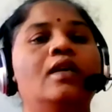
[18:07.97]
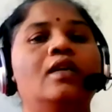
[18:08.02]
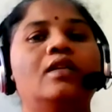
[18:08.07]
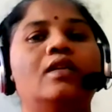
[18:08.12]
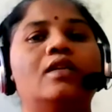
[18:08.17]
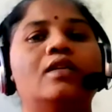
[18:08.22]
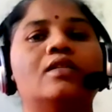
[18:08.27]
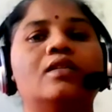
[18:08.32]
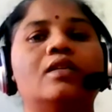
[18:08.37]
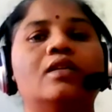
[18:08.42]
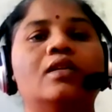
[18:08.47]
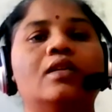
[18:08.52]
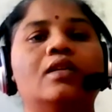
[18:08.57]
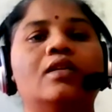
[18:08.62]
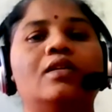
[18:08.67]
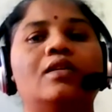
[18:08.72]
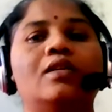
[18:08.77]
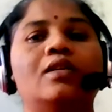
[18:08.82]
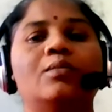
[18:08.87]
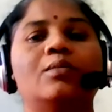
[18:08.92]
There is
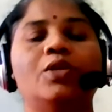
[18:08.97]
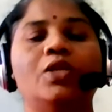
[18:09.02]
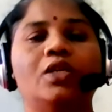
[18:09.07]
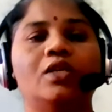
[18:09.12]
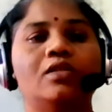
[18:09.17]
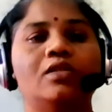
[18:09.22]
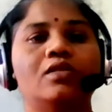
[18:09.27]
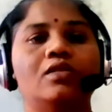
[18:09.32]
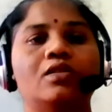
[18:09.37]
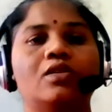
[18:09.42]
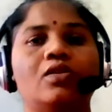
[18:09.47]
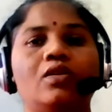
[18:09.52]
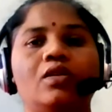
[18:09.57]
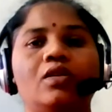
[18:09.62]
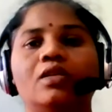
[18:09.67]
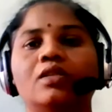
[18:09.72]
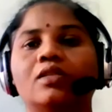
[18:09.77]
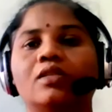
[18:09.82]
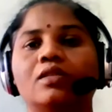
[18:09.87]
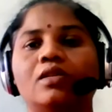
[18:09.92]
a communication
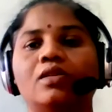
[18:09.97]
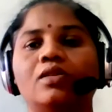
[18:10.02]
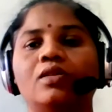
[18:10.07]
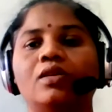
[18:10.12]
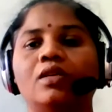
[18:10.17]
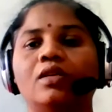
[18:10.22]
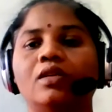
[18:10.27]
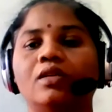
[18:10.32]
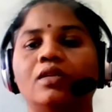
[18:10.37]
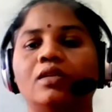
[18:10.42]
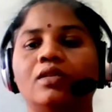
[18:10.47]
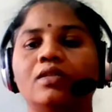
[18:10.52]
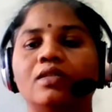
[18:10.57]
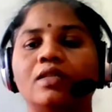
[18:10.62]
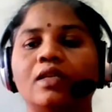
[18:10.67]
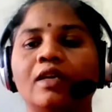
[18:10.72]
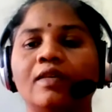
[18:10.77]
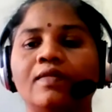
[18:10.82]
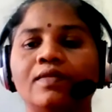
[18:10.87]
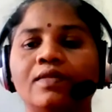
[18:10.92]
scholar called
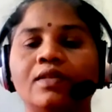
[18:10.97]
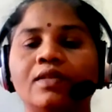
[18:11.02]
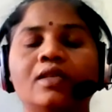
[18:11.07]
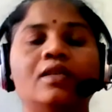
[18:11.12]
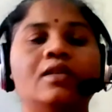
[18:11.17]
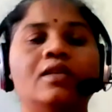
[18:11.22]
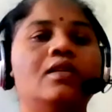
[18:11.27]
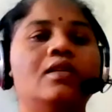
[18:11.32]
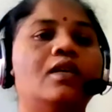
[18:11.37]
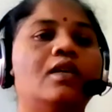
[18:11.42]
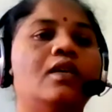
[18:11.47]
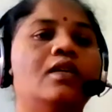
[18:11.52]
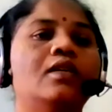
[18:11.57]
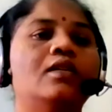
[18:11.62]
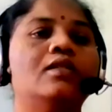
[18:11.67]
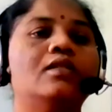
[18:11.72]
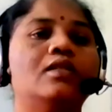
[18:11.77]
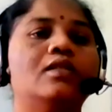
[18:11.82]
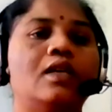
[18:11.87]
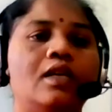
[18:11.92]
Severin
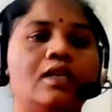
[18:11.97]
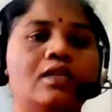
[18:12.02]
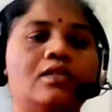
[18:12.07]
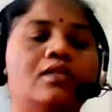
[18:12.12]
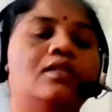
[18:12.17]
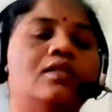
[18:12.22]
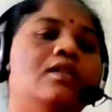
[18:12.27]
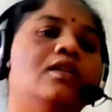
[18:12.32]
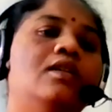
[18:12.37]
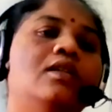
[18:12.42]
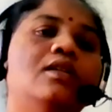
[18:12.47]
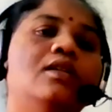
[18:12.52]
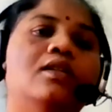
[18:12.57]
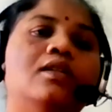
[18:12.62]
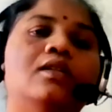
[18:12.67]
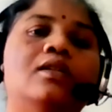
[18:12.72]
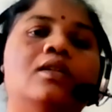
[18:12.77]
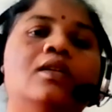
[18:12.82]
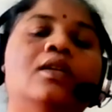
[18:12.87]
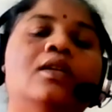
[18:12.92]
and
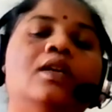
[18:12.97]
Thakkar.